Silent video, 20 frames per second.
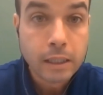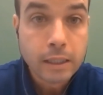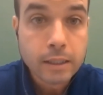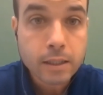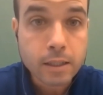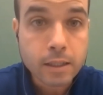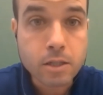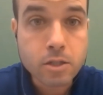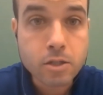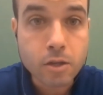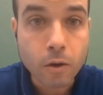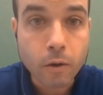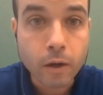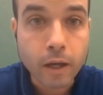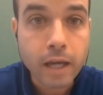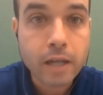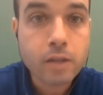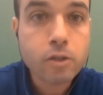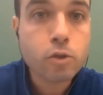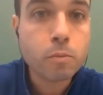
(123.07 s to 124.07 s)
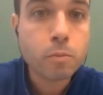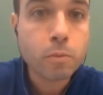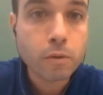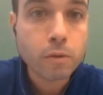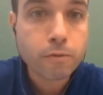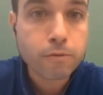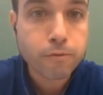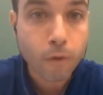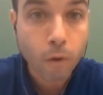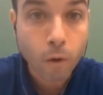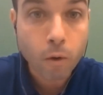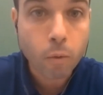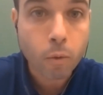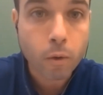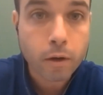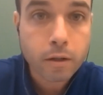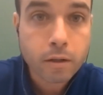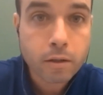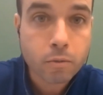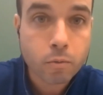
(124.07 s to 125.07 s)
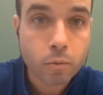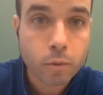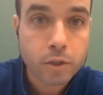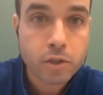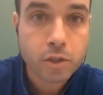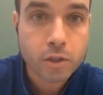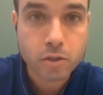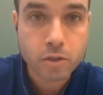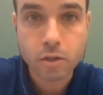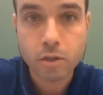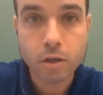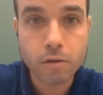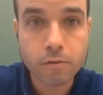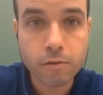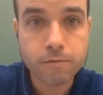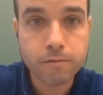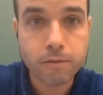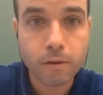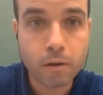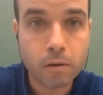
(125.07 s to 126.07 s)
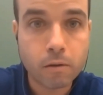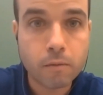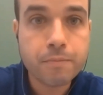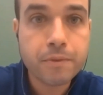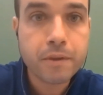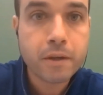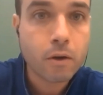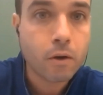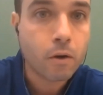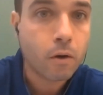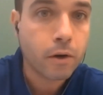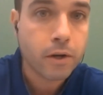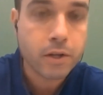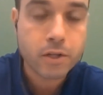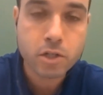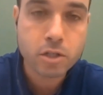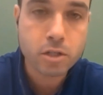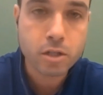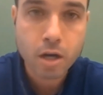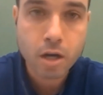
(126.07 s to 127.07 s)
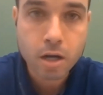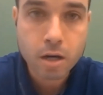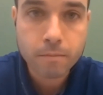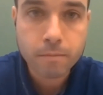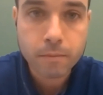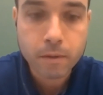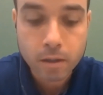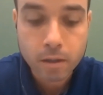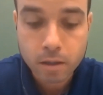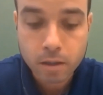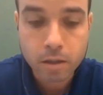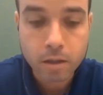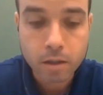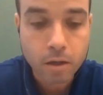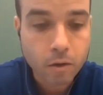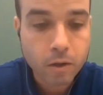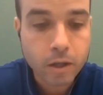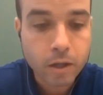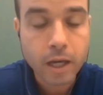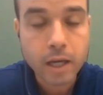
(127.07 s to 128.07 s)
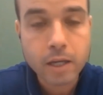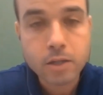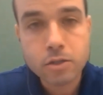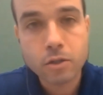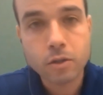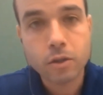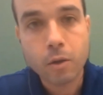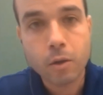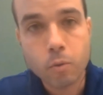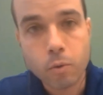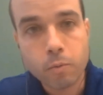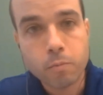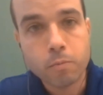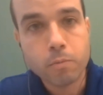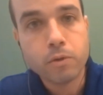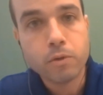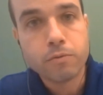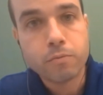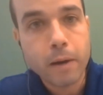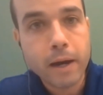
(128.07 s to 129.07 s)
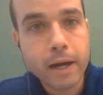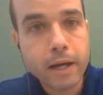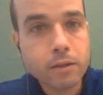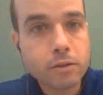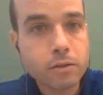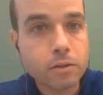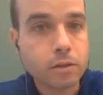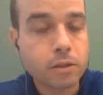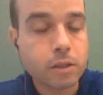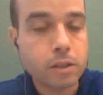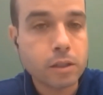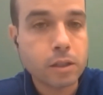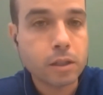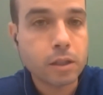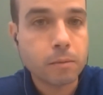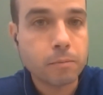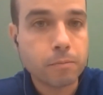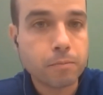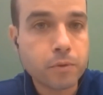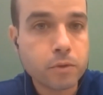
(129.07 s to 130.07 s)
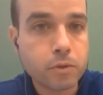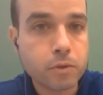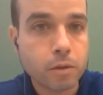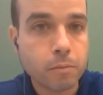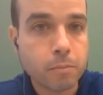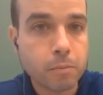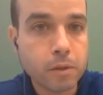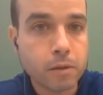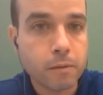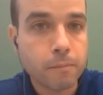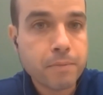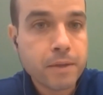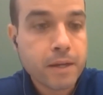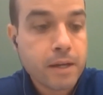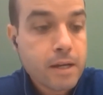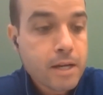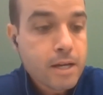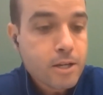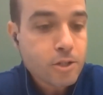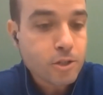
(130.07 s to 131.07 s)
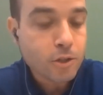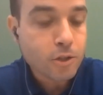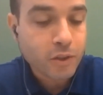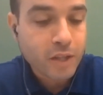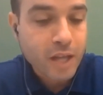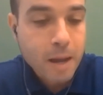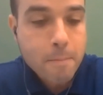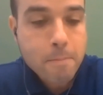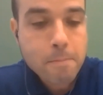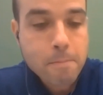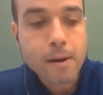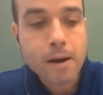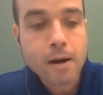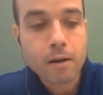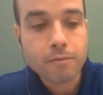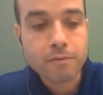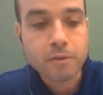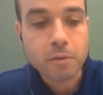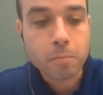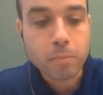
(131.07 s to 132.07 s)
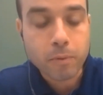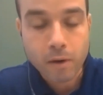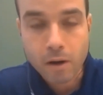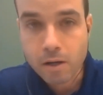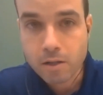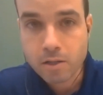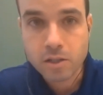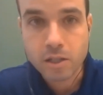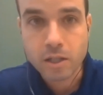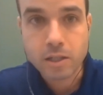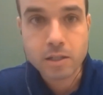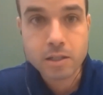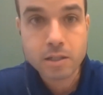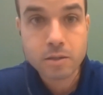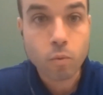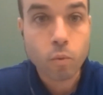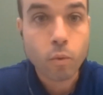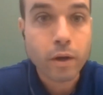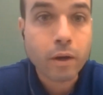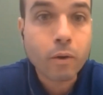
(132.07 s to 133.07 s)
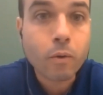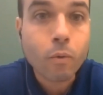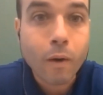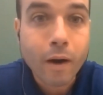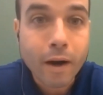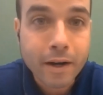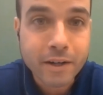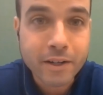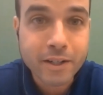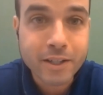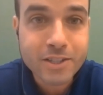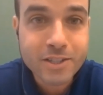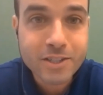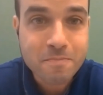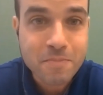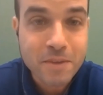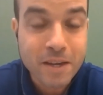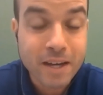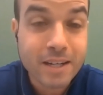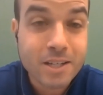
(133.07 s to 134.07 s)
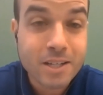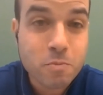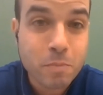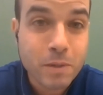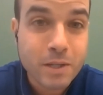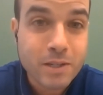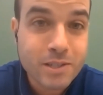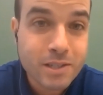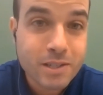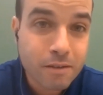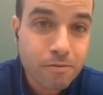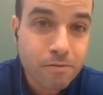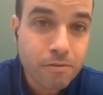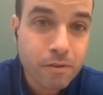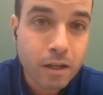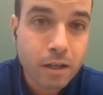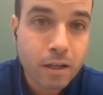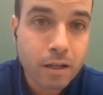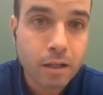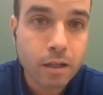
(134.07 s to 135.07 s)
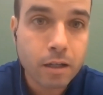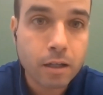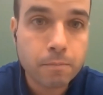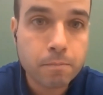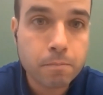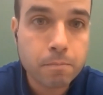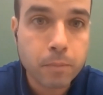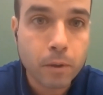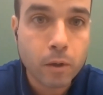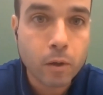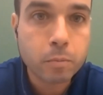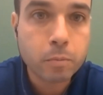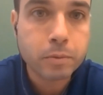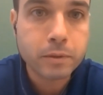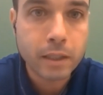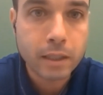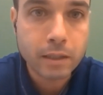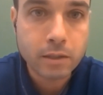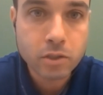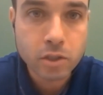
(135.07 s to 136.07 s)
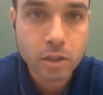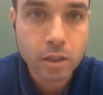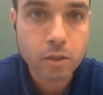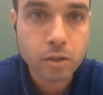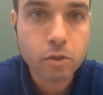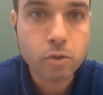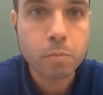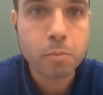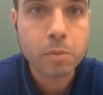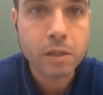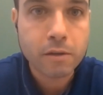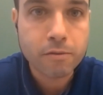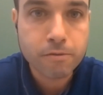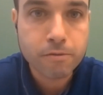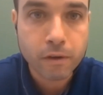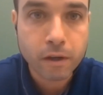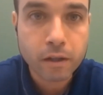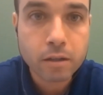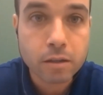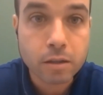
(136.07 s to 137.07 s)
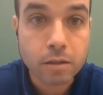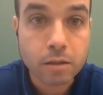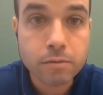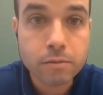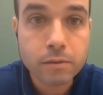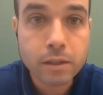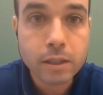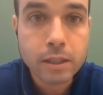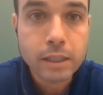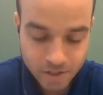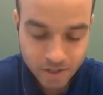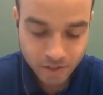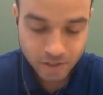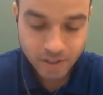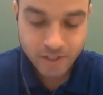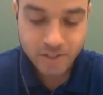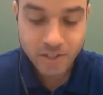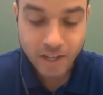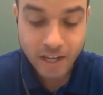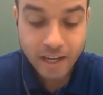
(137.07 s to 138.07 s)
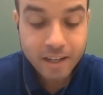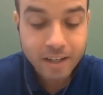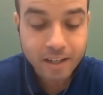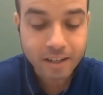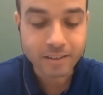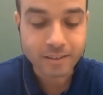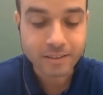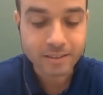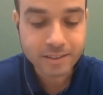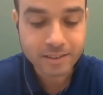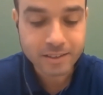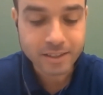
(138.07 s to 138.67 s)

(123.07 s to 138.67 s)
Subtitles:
is okay to move forward, which is the overflow, or it's not okay, so they will move back to the mill. So that part of the process requires a specific pulp density to be effective. The cyclones,